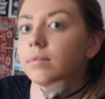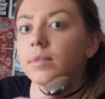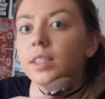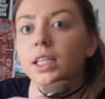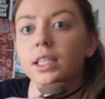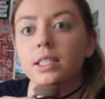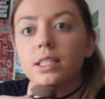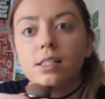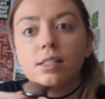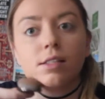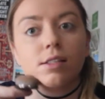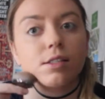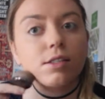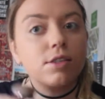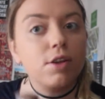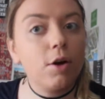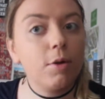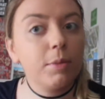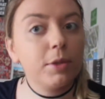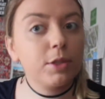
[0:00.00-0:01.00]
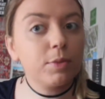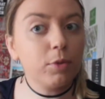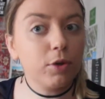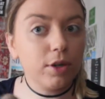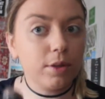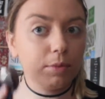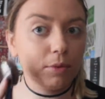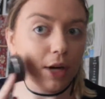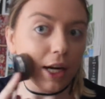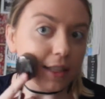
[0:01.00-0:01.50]
This is so much
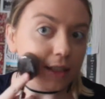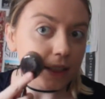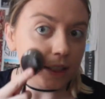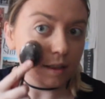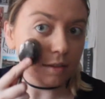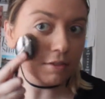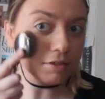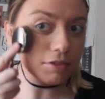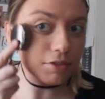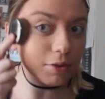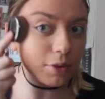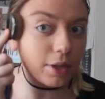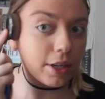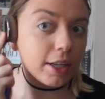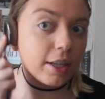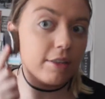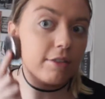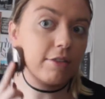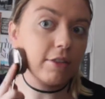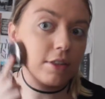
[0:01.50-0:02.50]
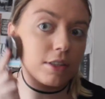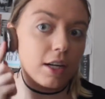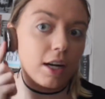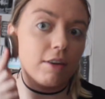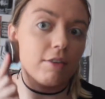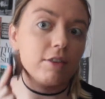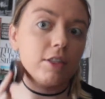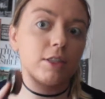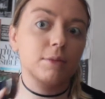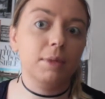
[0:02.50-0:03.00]
more impressive for full
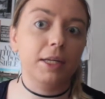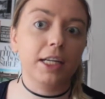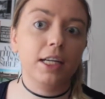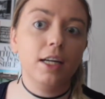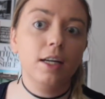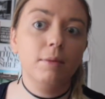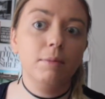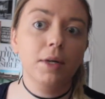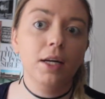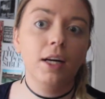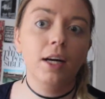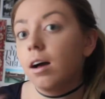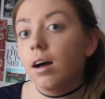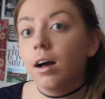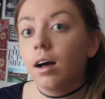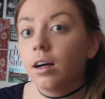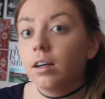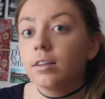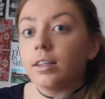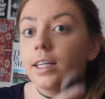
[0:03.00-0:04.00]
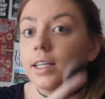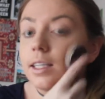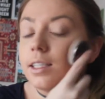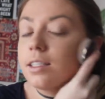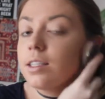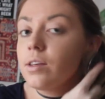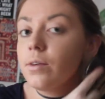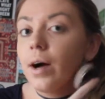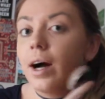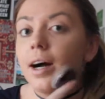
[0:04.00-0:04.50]
coverage makeup.
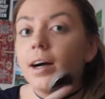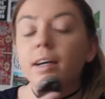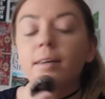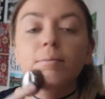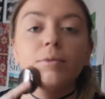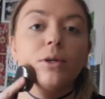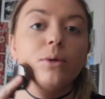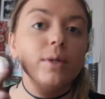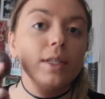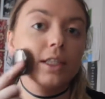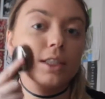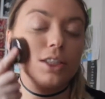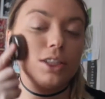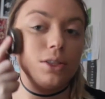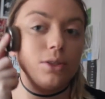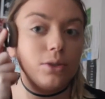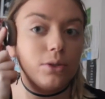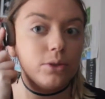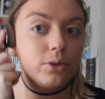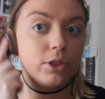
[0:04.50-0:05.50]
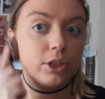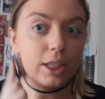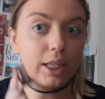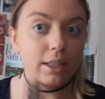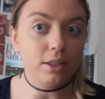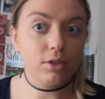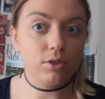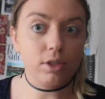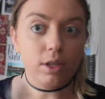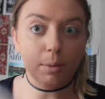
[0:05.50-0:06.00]
Alrighty, so I am going to
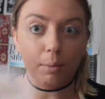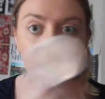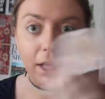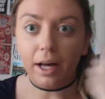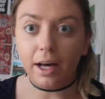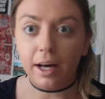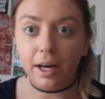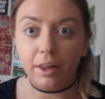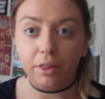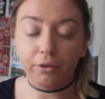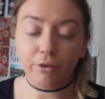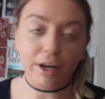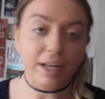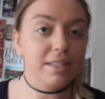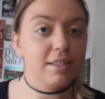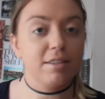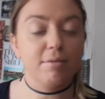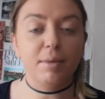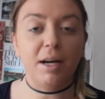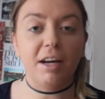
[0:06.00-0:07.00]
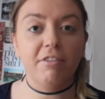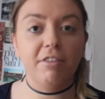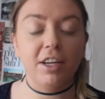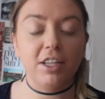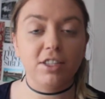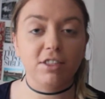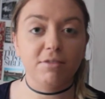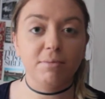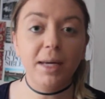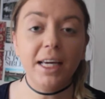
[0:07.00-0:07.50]
just apply the rest of my
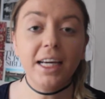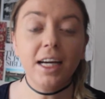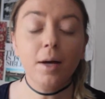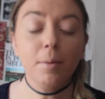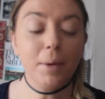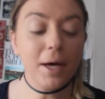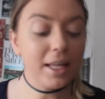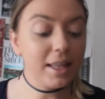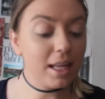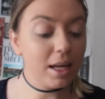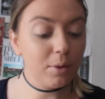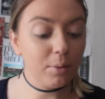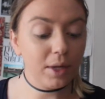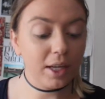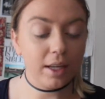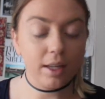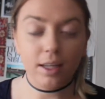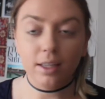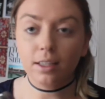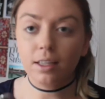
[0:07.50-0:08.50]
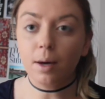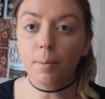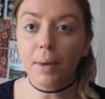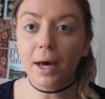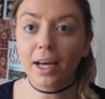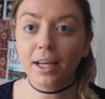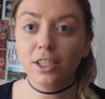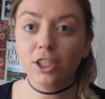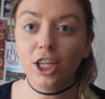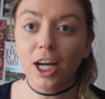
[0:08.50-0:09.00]
face of makeup and then we can come
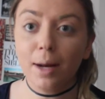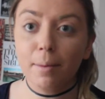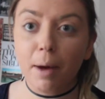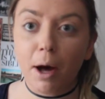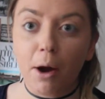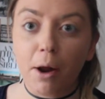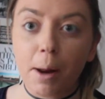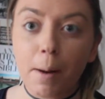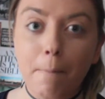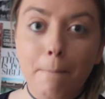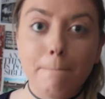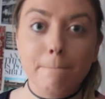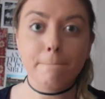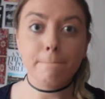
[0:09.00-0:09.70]
back and chat about it.